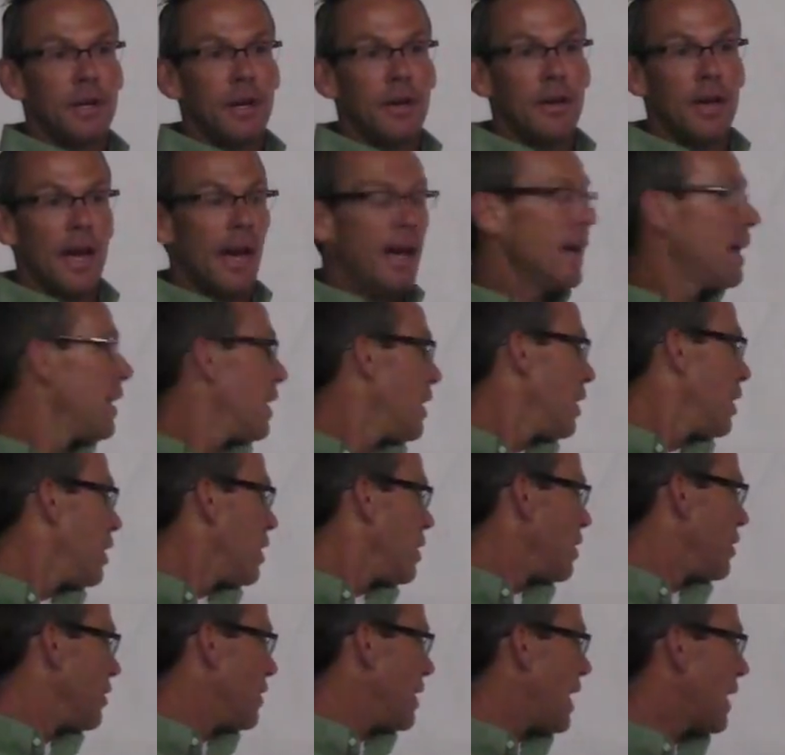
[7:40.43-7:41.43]
Okay?
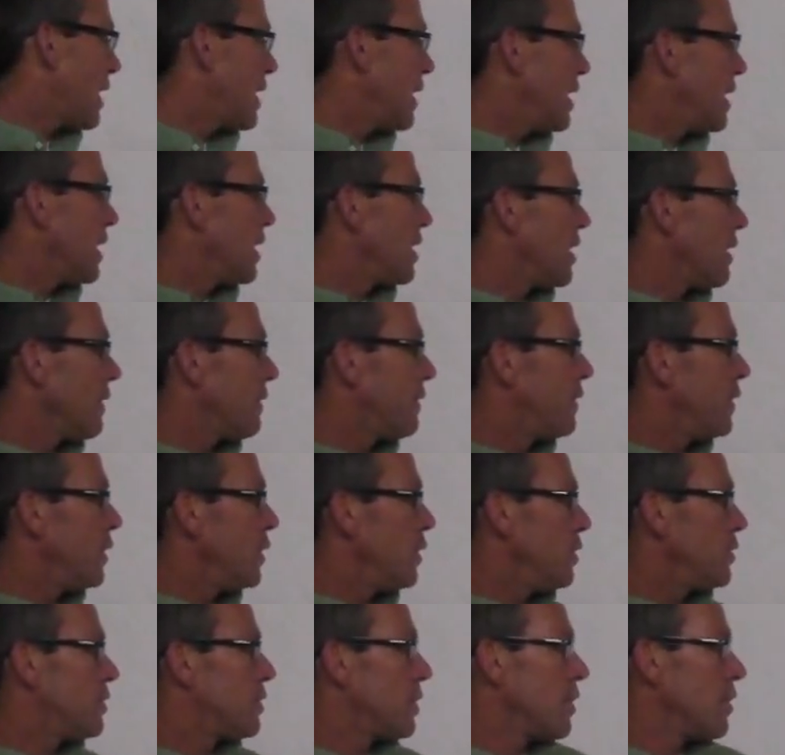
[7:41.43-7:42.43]
You're not getting enough
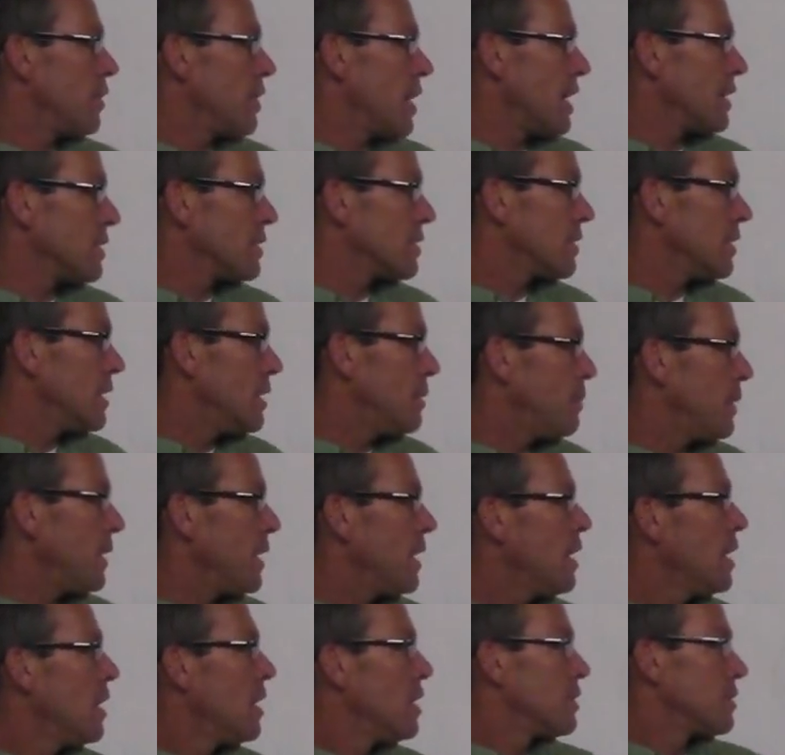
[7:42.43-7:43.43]
food, so you're not
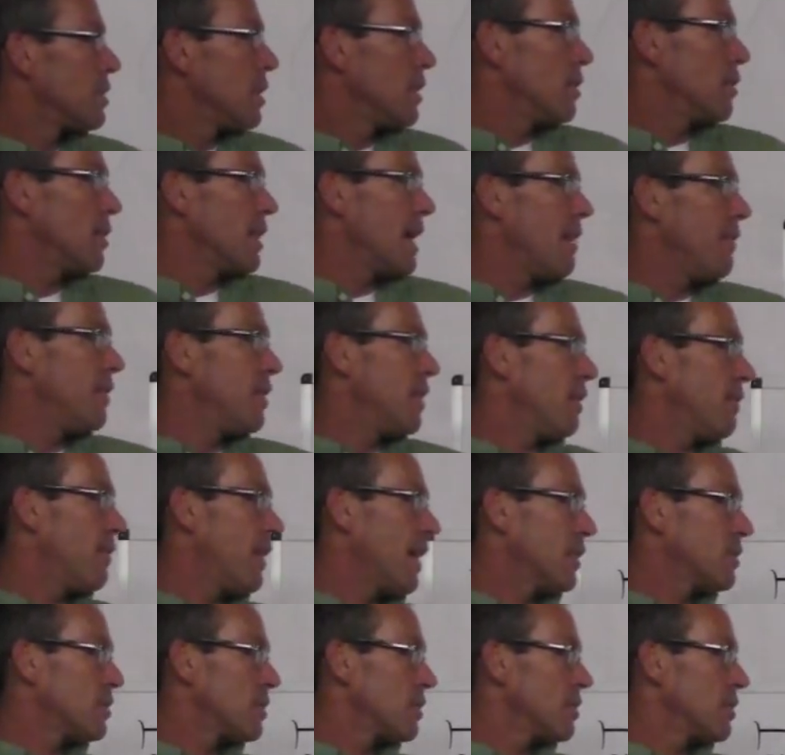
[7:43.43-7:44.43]
sleeping, so you don't have enough
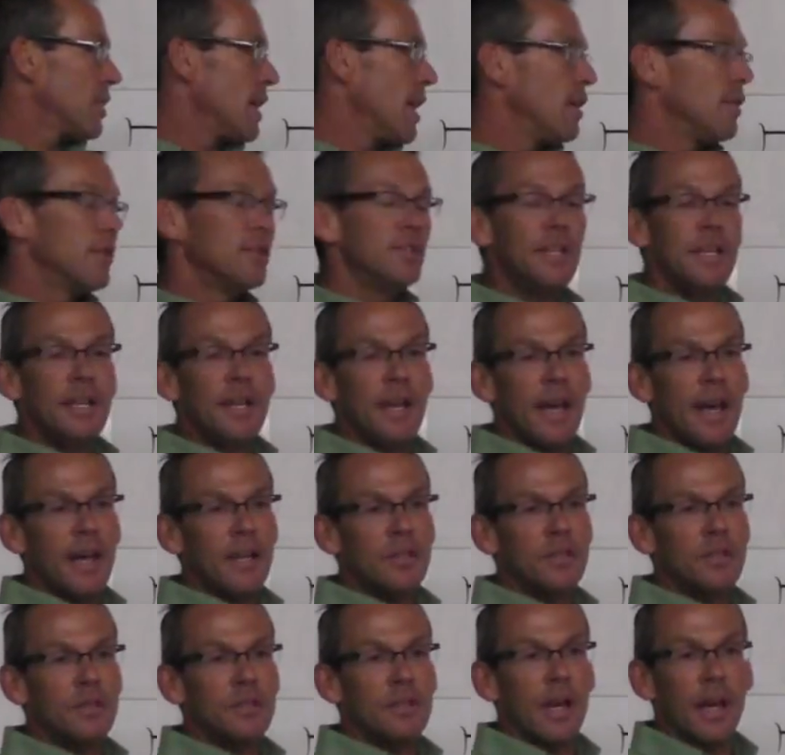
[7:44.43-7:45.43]
energy to
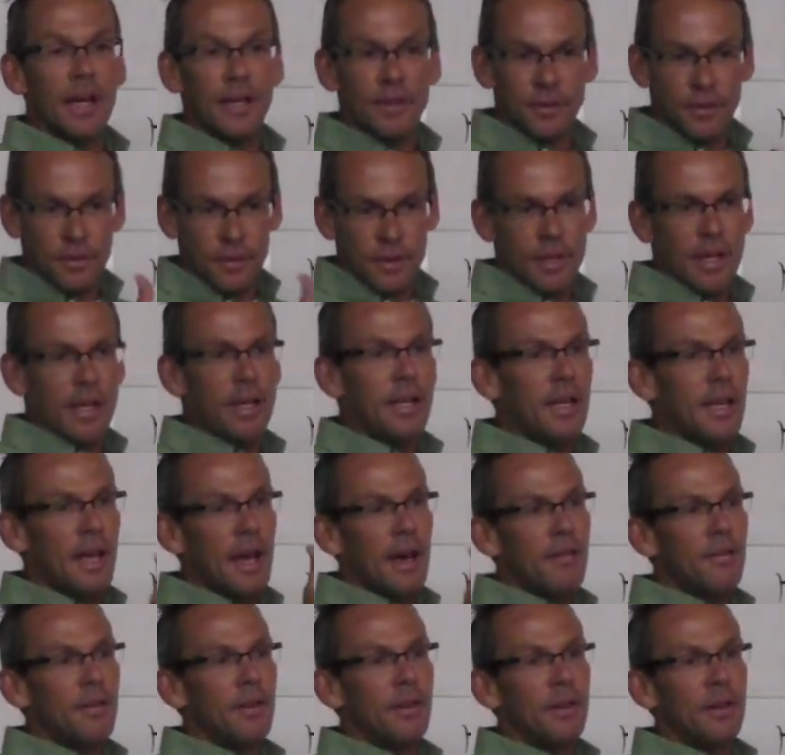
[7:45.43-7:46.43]
exercise. You're getting
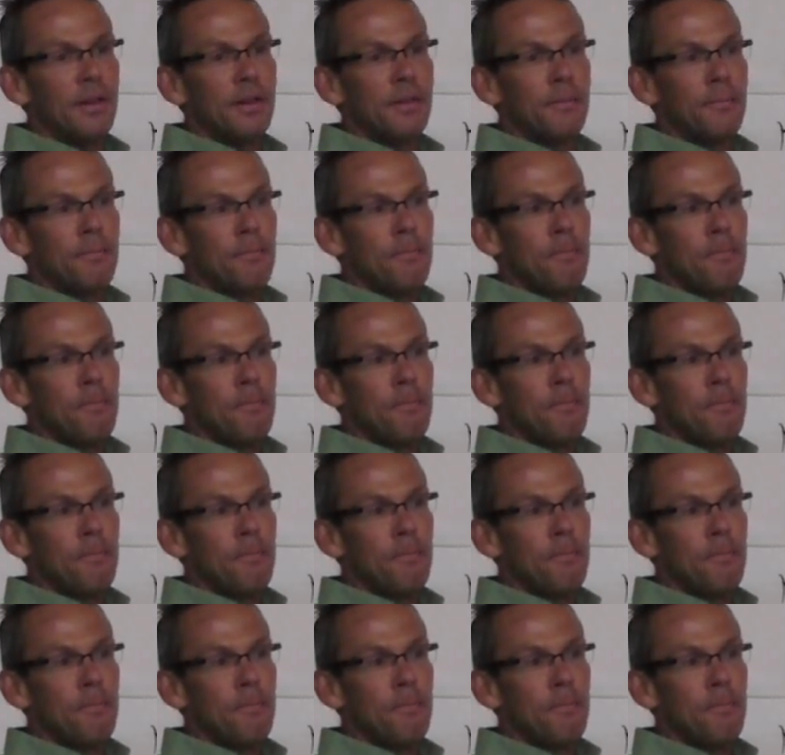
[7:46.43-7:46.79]
heavier.